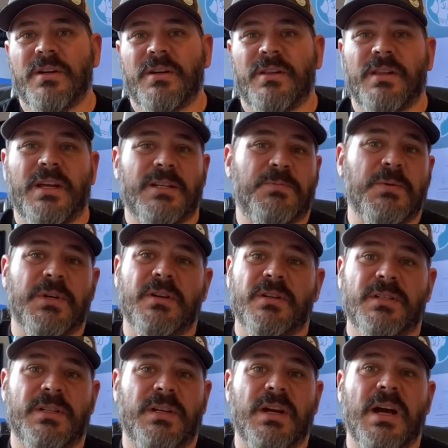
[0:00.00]
that's
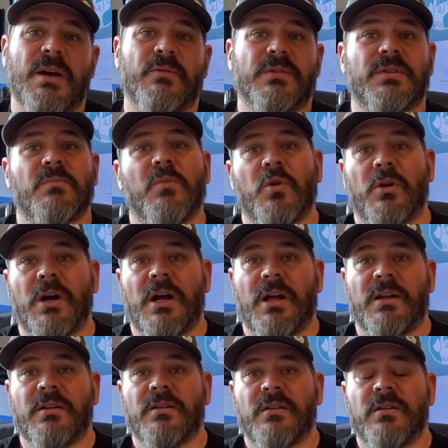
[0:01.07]
because the guy was a
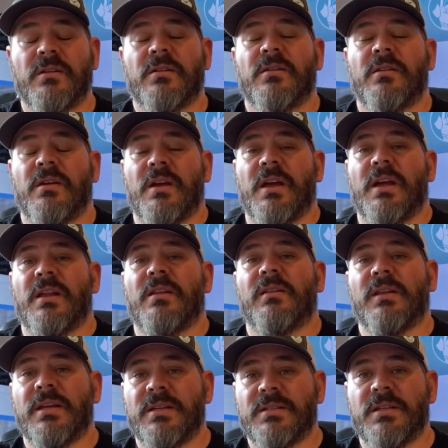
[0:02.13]
moron and
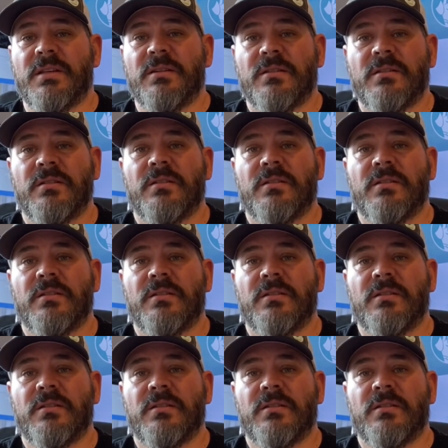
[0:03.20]
lazy.